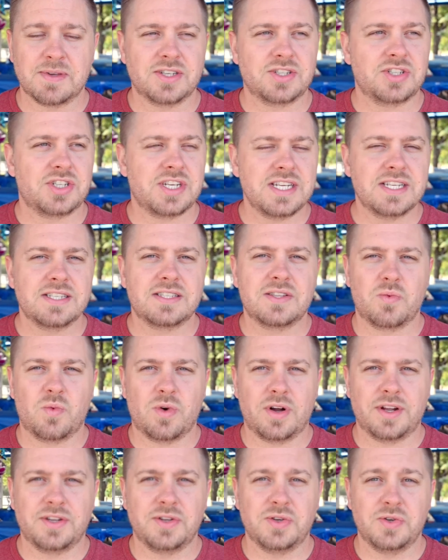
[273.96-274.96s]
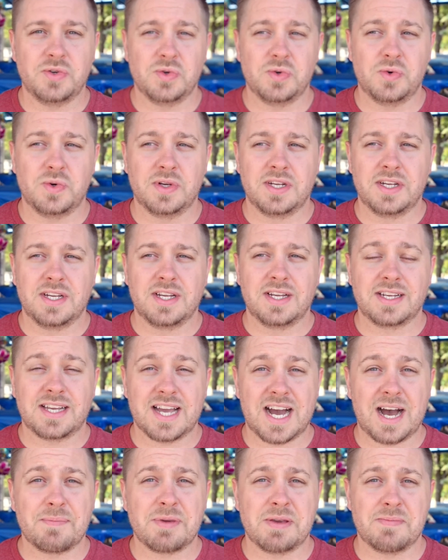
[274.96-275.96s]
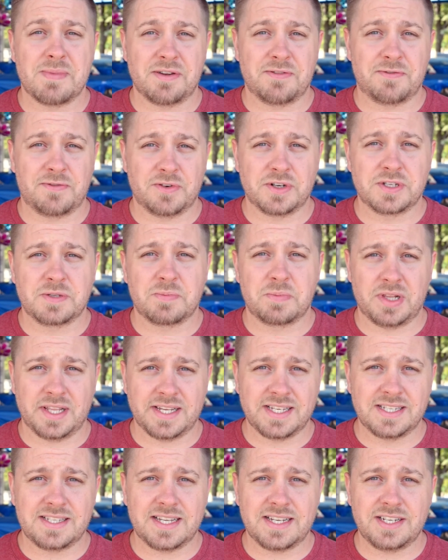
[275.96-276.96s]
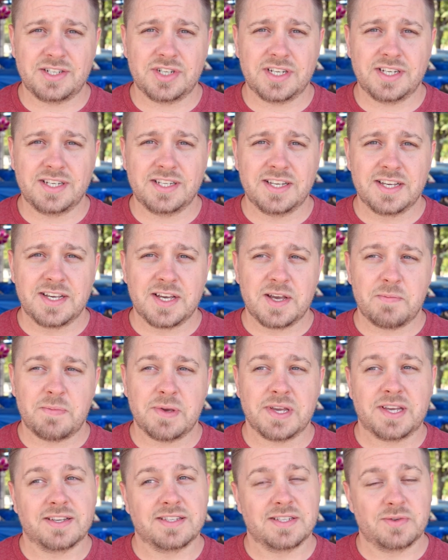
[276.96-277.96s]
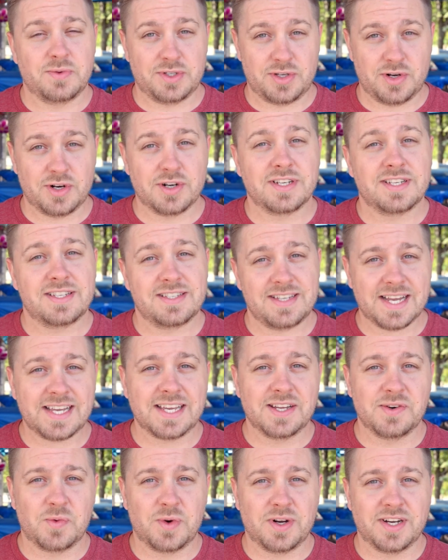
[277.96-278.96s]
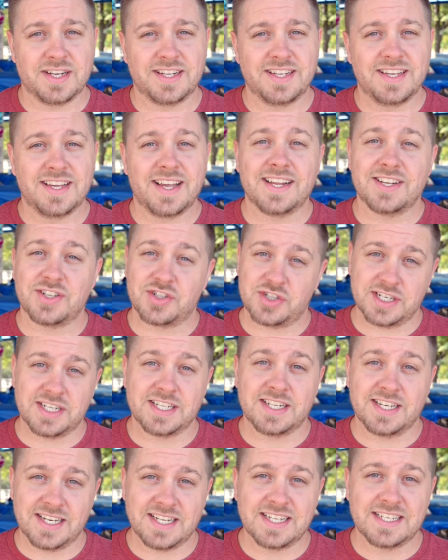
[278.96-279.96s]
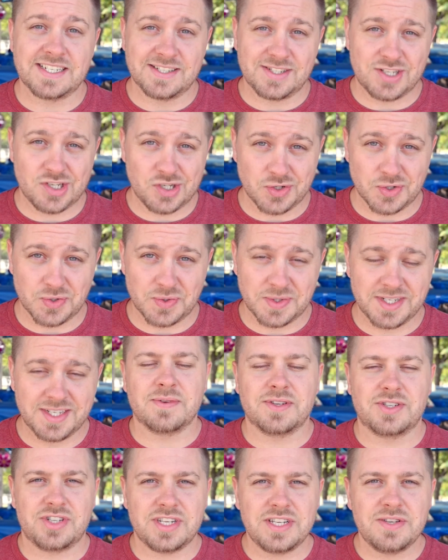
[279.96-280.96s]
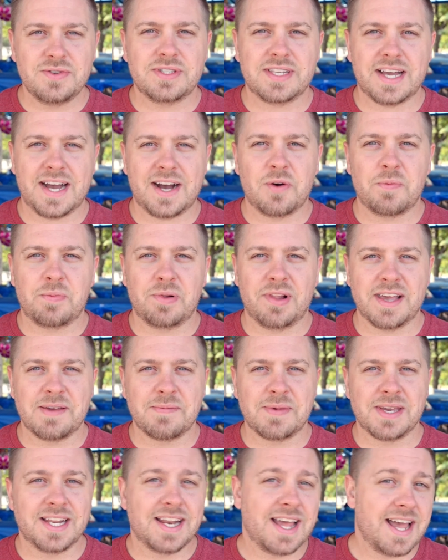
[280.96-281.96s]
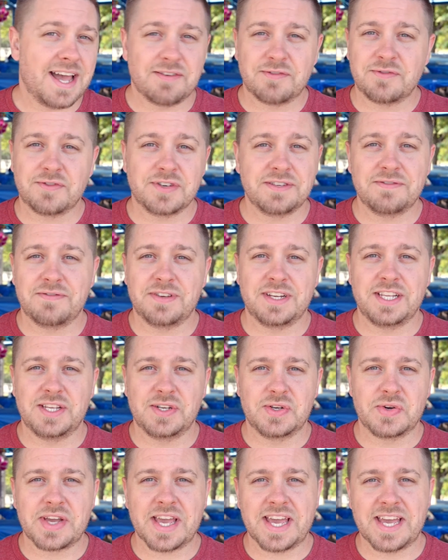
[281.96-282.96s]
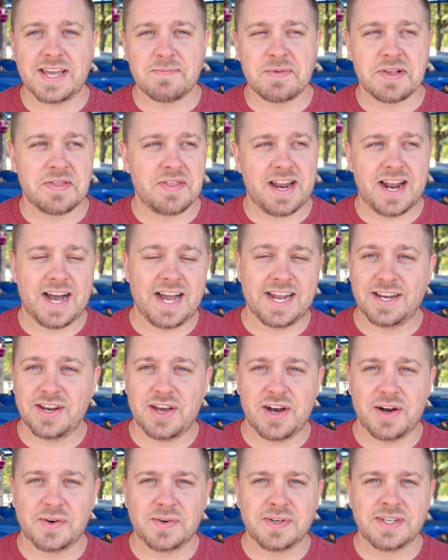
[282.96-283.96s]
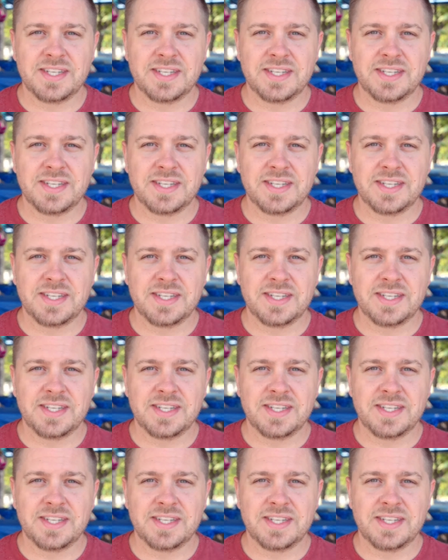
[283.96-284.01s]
She is the one who got me my first PlayStation because it was her second one and she didn't need two. She used to outplay me in every video game that I know.